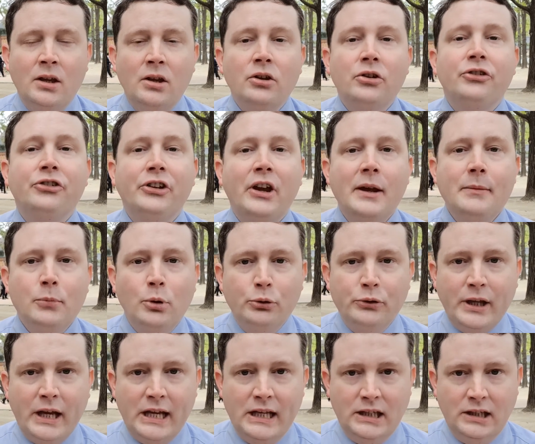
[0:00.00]

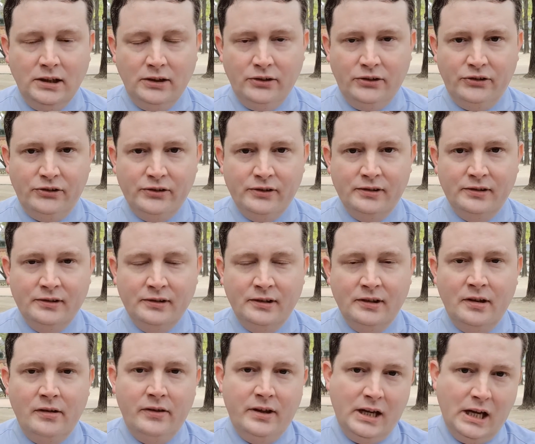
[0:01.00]
Simultaneous.
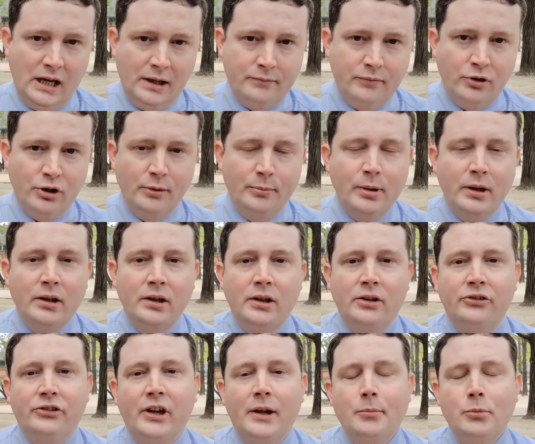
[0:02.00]
The adverb
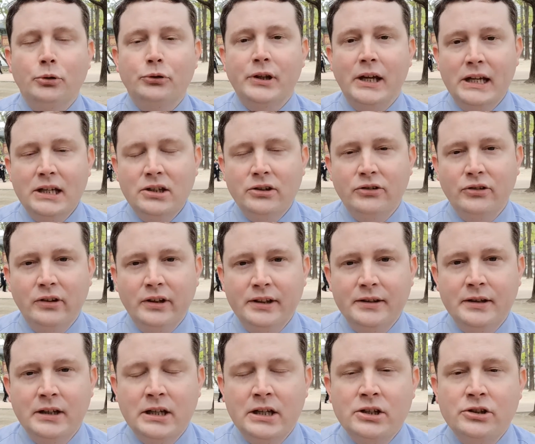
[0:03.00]
simultaneously
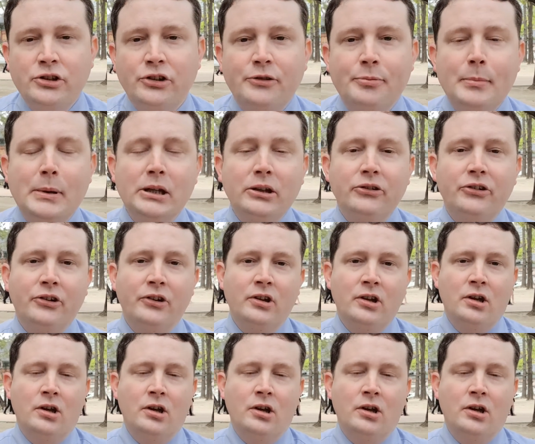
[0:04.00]
just means